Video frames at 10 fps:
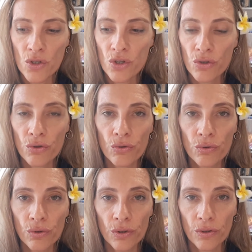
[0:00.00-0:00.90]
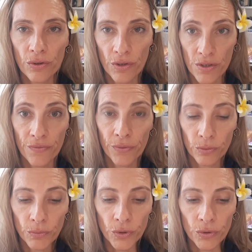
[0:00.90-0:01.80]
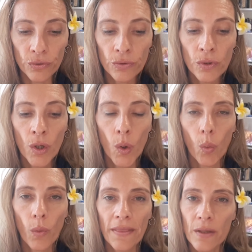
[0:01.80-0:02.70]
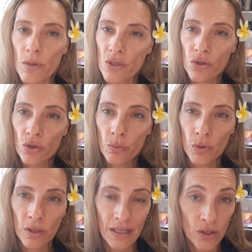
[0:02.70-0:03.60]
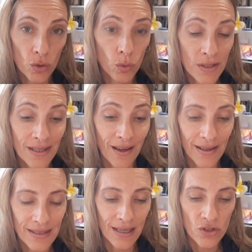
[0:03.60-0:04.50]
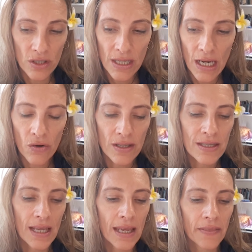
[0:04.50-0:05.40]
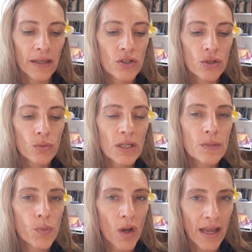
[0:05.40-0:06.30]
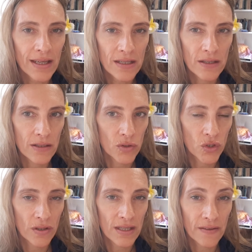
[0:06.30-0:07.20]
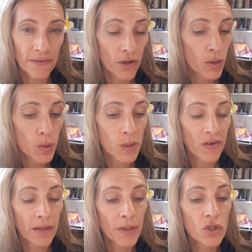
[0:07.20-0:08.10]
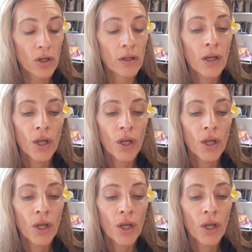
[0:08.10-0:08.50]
to this full moon when there was a new moon in your sign Sagittarius saying that two weeks prior to, to this the focus was very much on